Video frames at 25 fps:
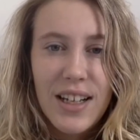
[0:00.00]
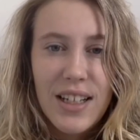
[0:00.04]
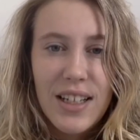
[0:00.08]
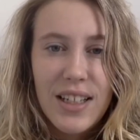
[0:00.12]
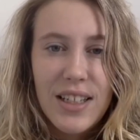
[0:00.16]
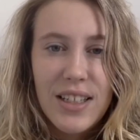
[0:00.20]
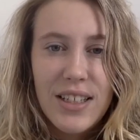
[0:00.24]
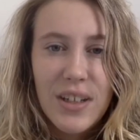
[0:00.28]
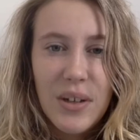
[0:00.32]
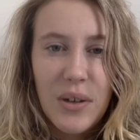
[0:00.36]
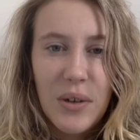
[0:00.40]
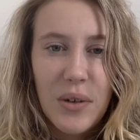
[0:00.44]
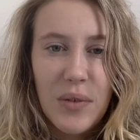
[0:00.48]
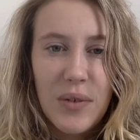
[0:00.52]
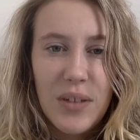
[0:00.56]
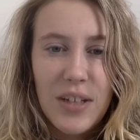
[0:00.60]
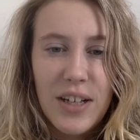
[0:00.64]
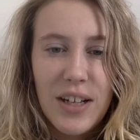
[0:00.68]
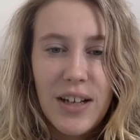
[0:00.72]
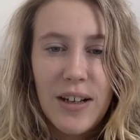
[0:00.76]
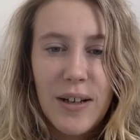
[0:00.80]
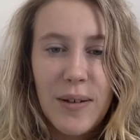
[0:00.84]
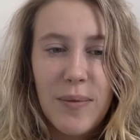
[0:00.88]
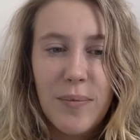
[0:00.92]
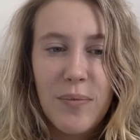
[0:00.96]
it's out of
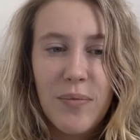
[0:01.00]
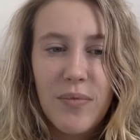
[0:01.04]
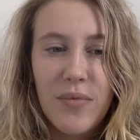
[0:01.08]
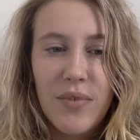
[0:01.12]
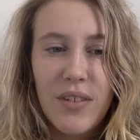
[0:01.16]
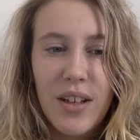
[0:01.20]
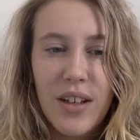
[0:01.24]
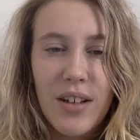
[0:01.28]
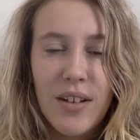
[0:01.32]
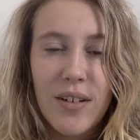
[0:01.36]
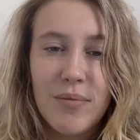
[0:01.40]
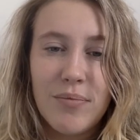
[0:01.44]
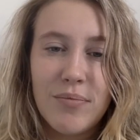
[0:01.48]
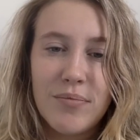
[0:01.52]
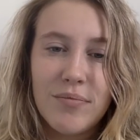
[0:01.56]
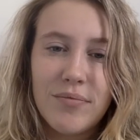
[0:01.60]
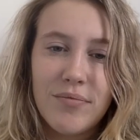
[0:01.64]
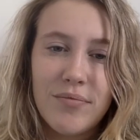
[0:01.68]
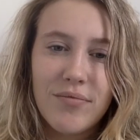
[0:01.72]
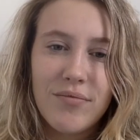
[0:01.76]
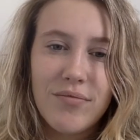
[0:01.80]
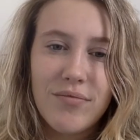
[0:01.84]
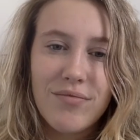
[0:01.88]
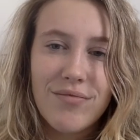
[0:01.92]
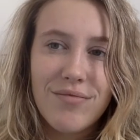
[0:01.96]
time.
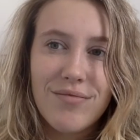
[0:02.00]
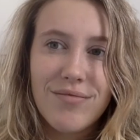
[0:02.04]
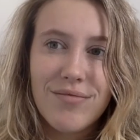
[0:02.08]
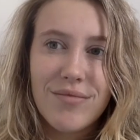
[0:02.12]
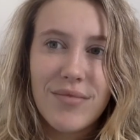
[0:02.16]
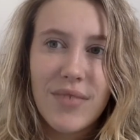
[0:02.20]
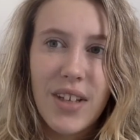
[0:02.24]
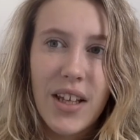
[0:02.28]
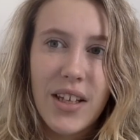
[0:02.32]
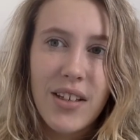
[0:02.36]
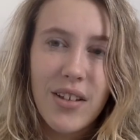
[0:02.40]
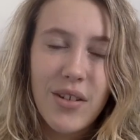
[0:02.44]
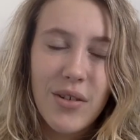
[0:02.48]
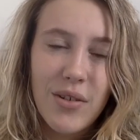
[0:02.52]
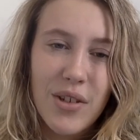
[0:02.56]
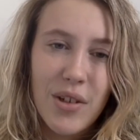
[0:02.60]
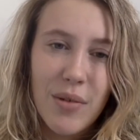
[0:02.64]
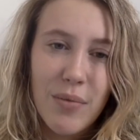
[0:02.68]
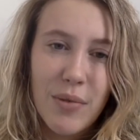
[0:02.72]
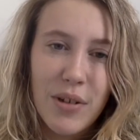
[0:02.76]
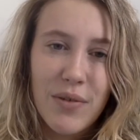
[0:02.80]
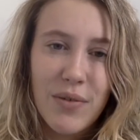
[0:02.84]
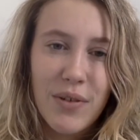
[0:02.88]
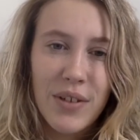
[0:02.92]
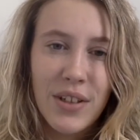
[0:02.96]
Thank you so
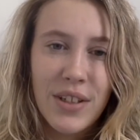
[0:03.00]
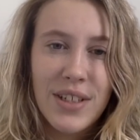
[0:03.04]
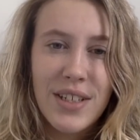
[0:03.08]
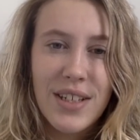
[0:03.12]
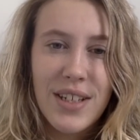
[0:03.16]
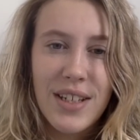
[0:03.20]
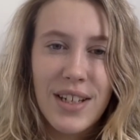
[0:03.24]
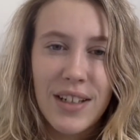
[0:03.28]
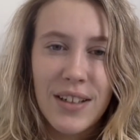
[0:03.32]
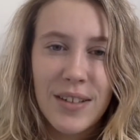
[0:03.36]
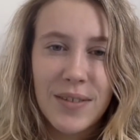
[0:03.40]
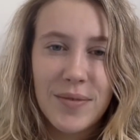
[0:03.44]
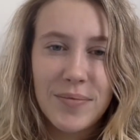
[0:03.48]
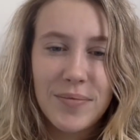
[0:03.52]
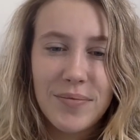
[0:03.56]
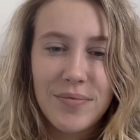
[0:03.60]
much for listening.